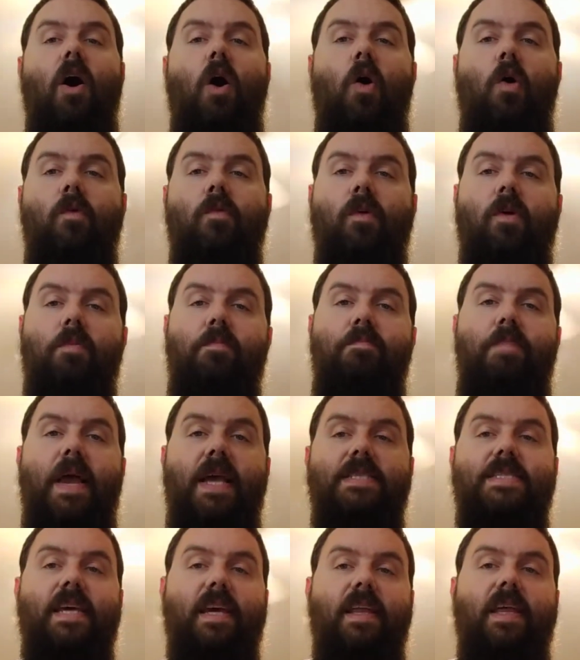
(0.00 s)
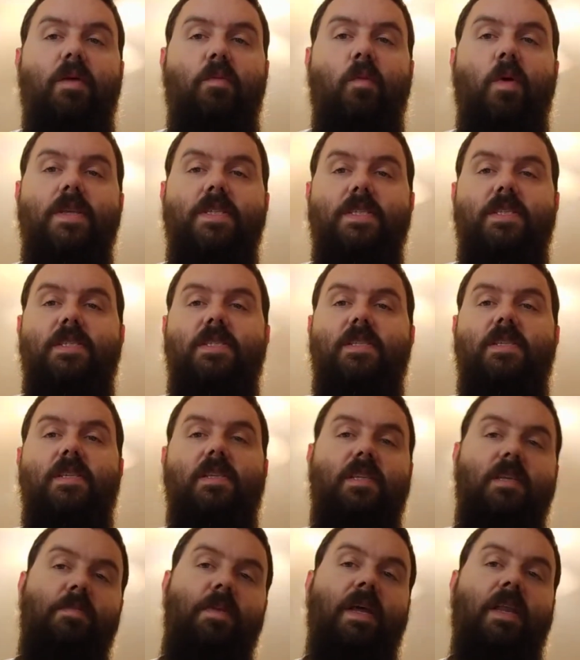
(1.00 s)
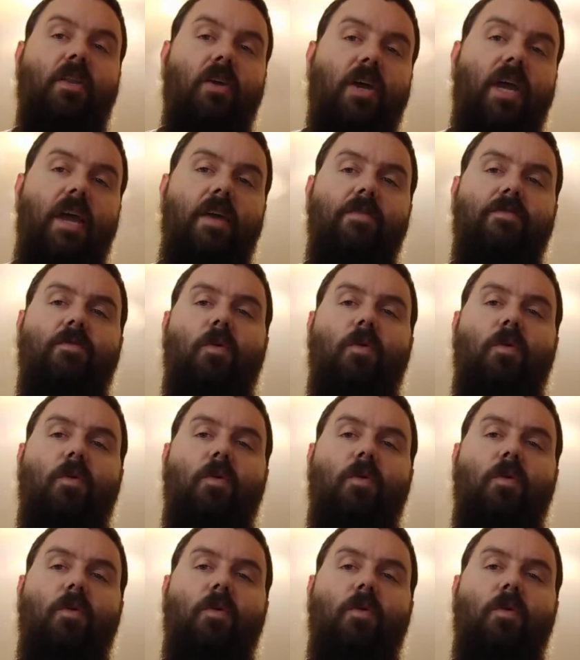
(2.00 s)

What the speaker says: over basically what's to be looking